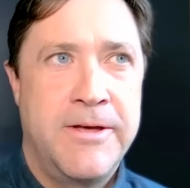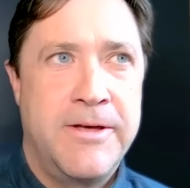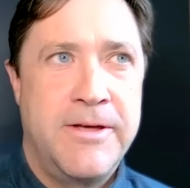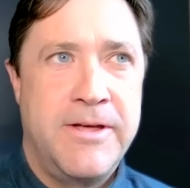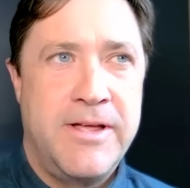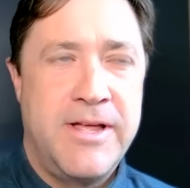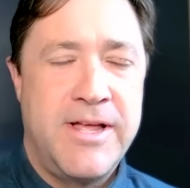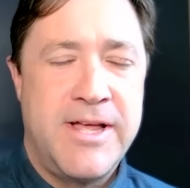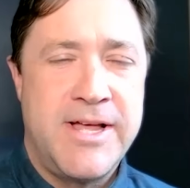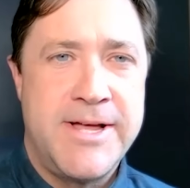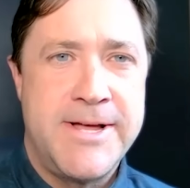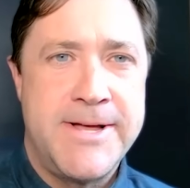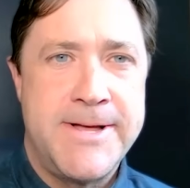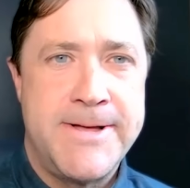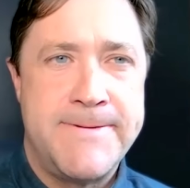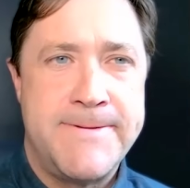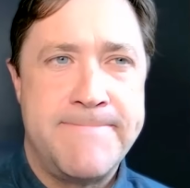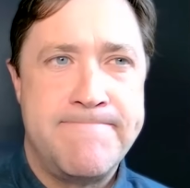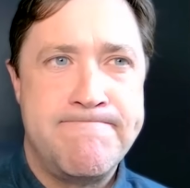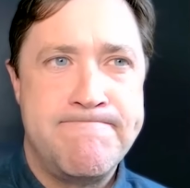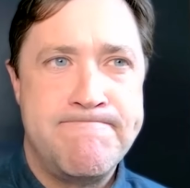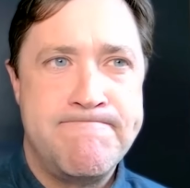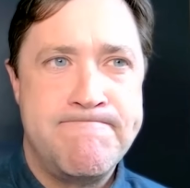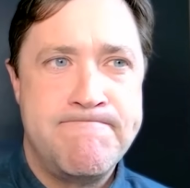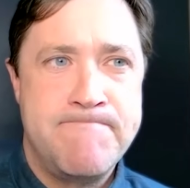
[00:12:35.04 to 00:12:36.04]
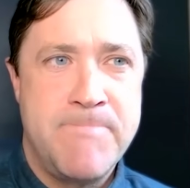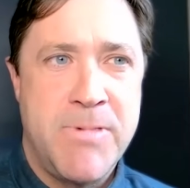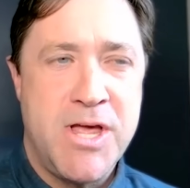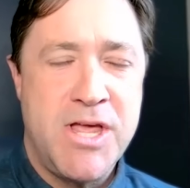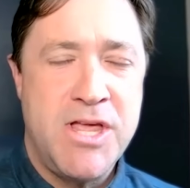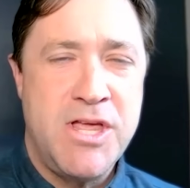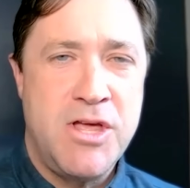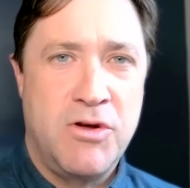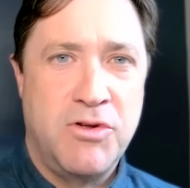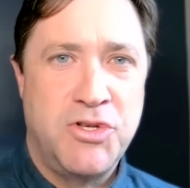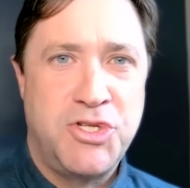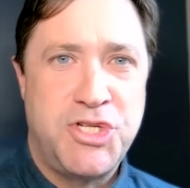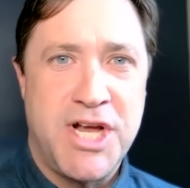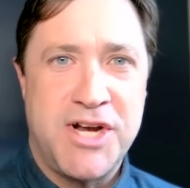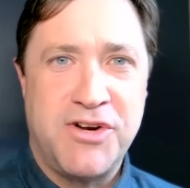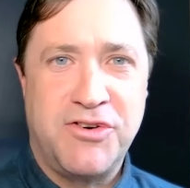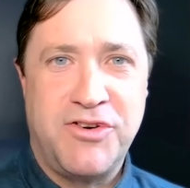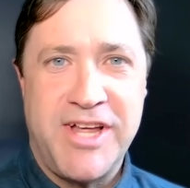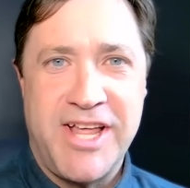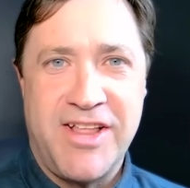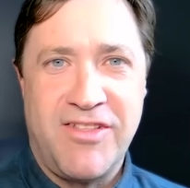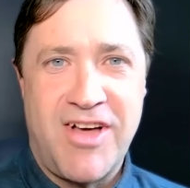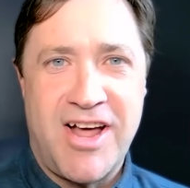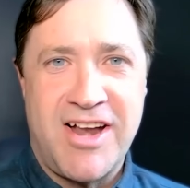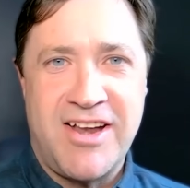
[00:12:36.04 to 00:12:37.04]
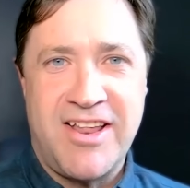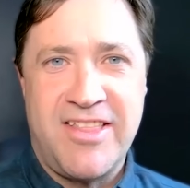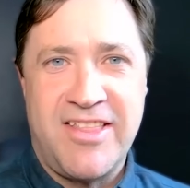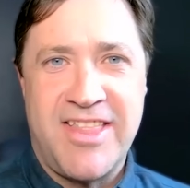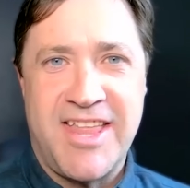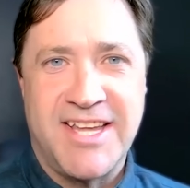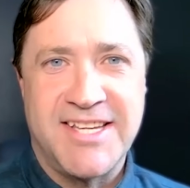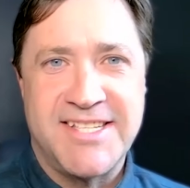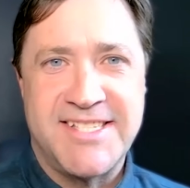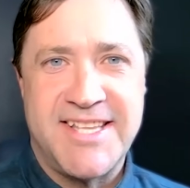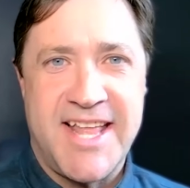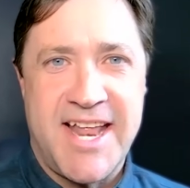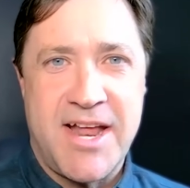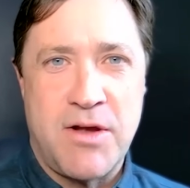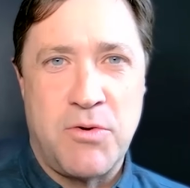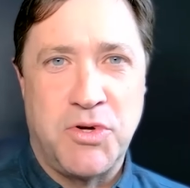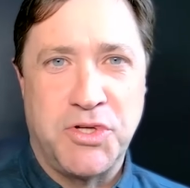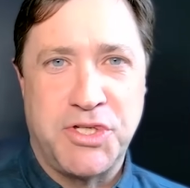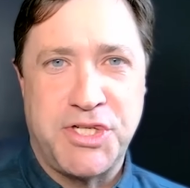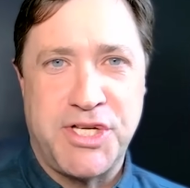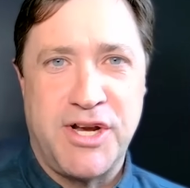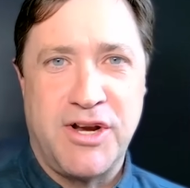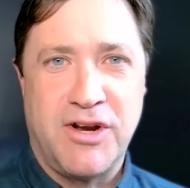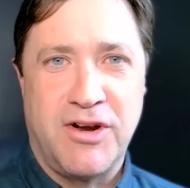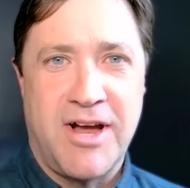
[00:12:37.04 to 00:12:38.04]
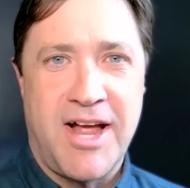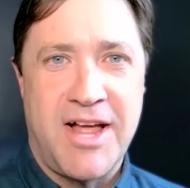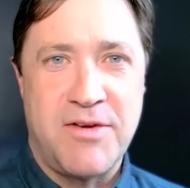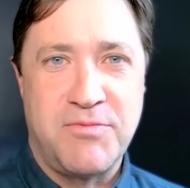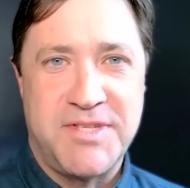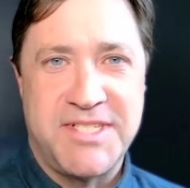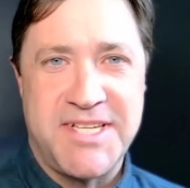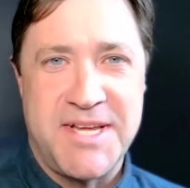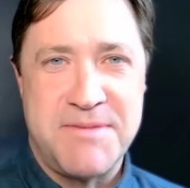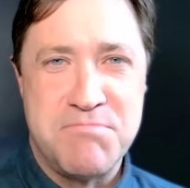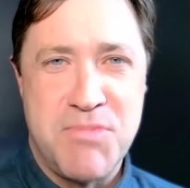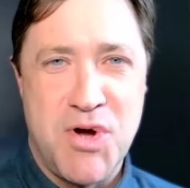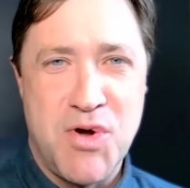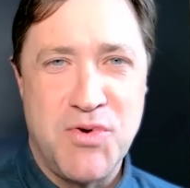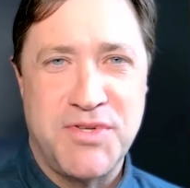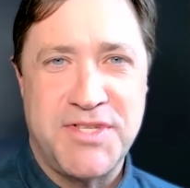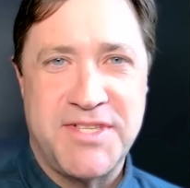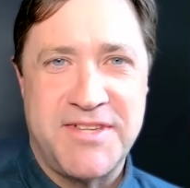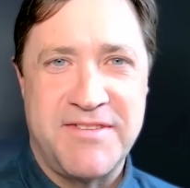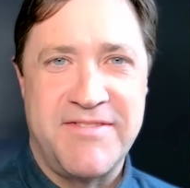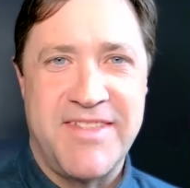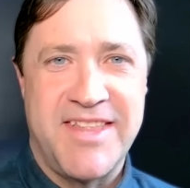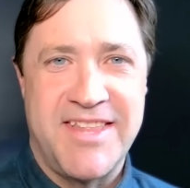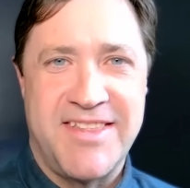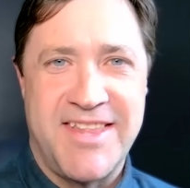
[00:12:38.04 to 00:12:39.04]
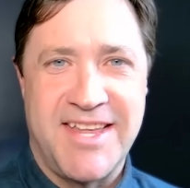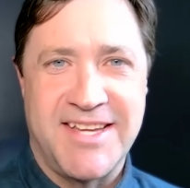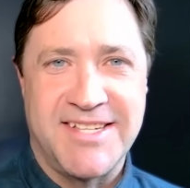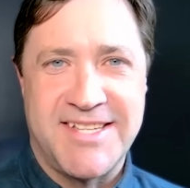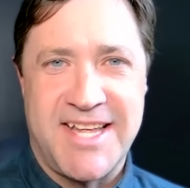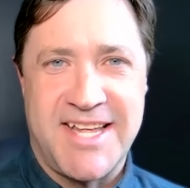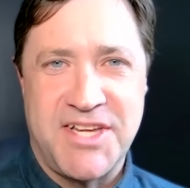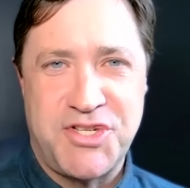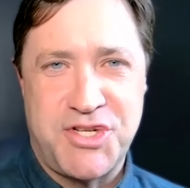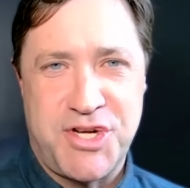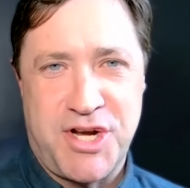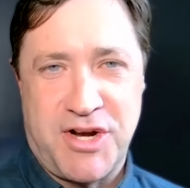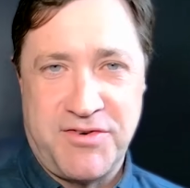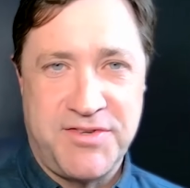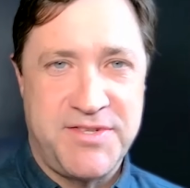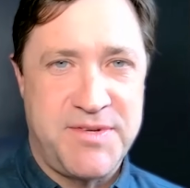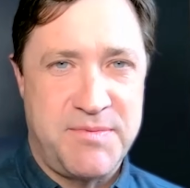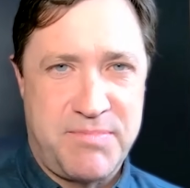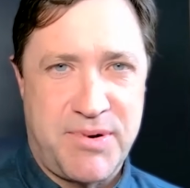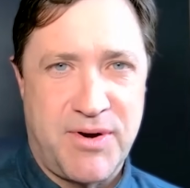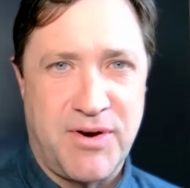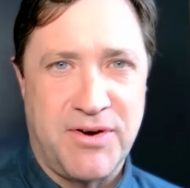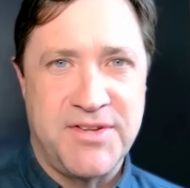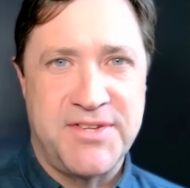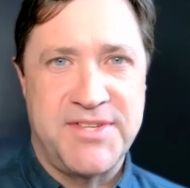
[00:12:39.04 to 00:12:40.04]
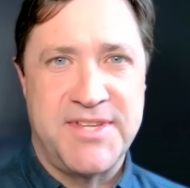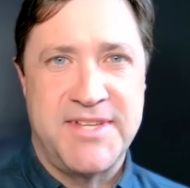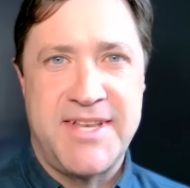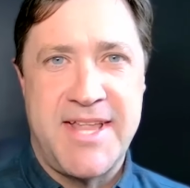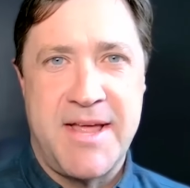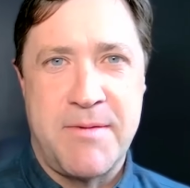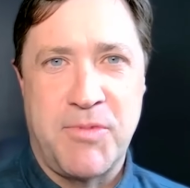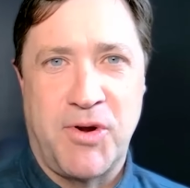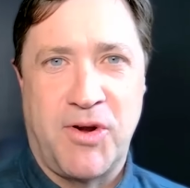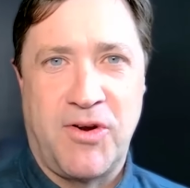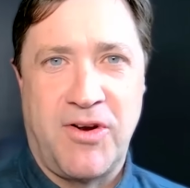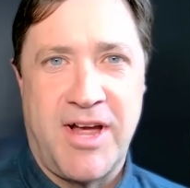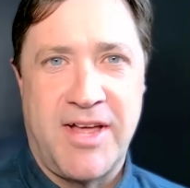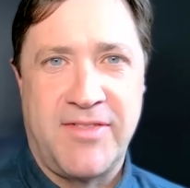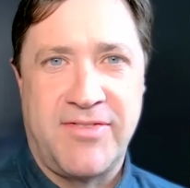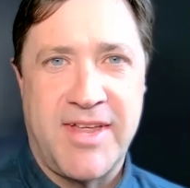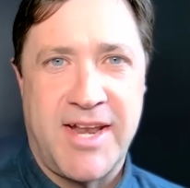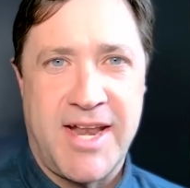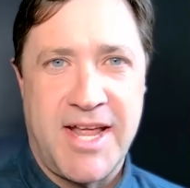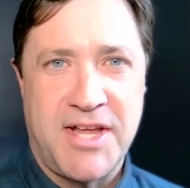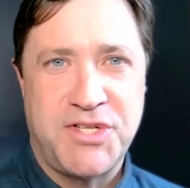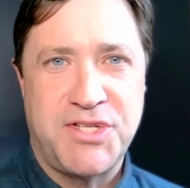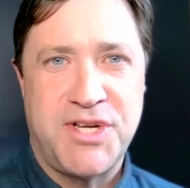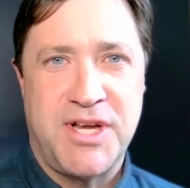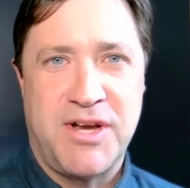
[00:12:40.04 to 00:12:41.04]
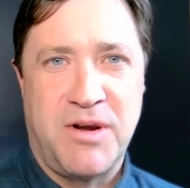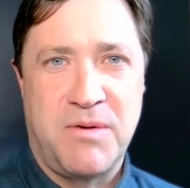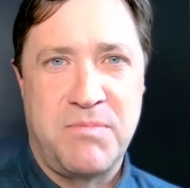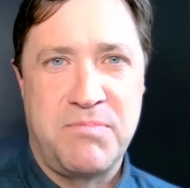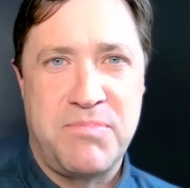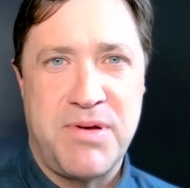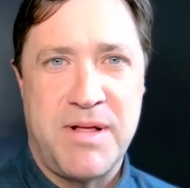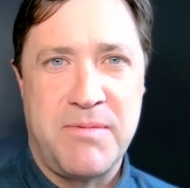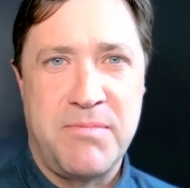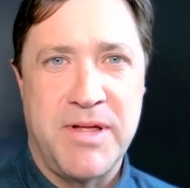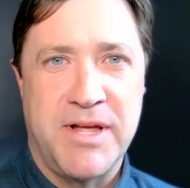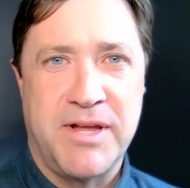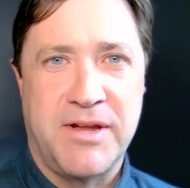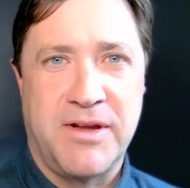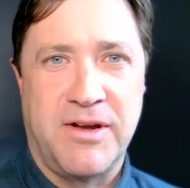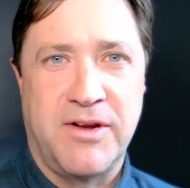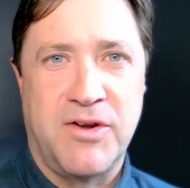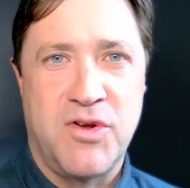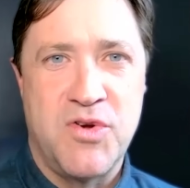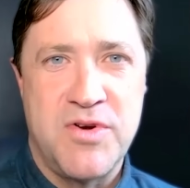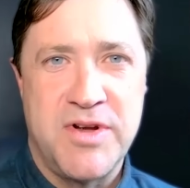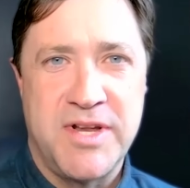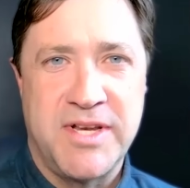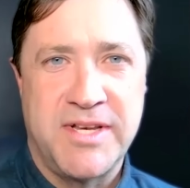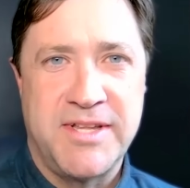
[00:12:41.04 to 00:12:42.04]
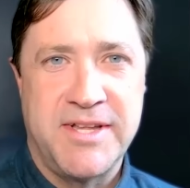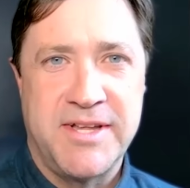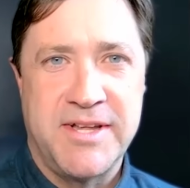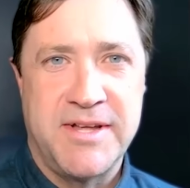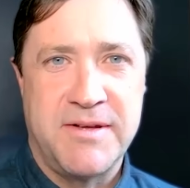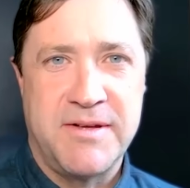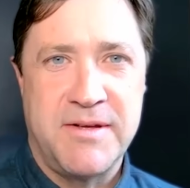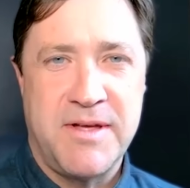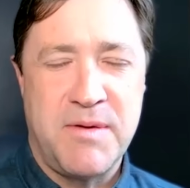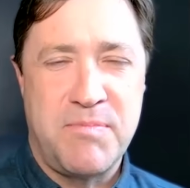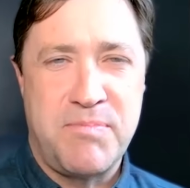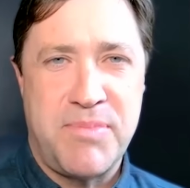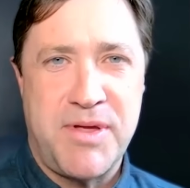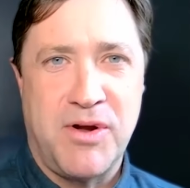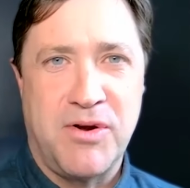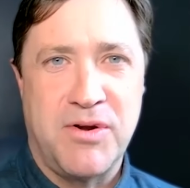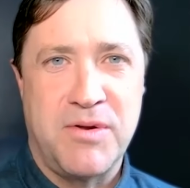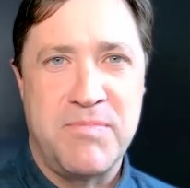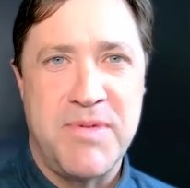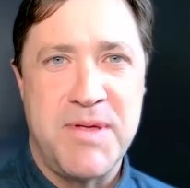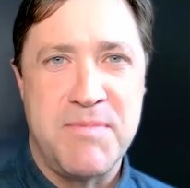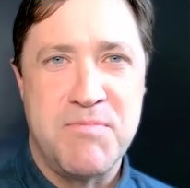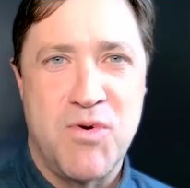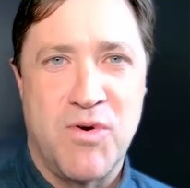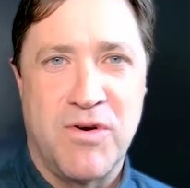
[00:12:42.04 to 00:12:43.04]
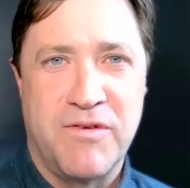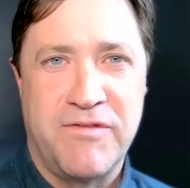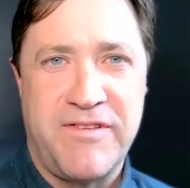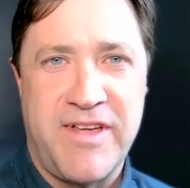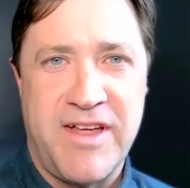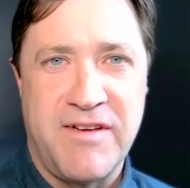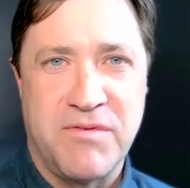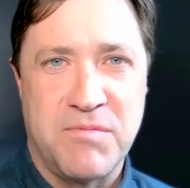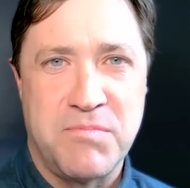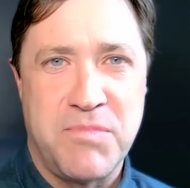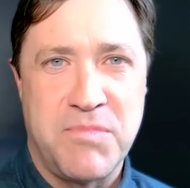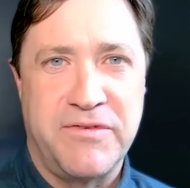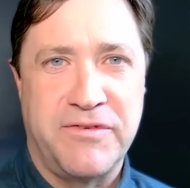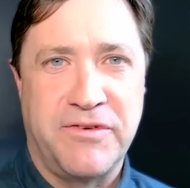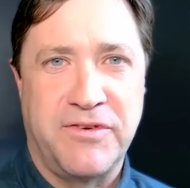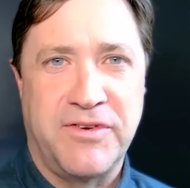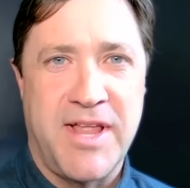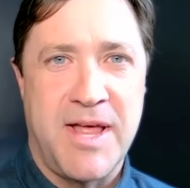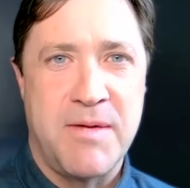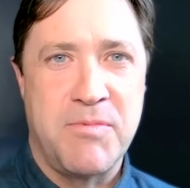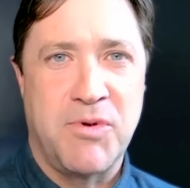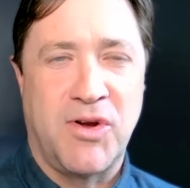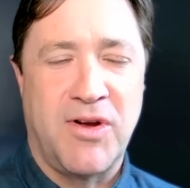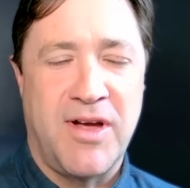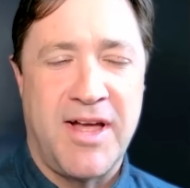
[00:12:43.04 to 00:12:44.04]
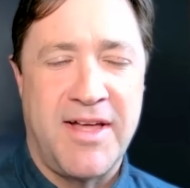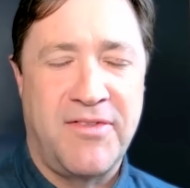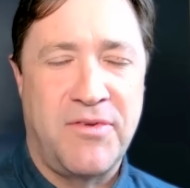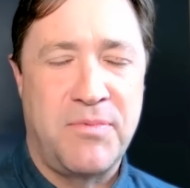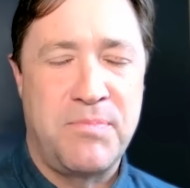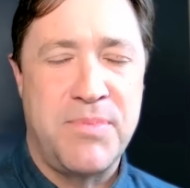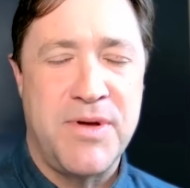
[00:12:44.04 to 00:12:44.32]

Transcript: generally a lot of the things that I will share, I would say most of the things I share as a partisan Democrat that I share in public are going to appear to be more favorable for Democrats.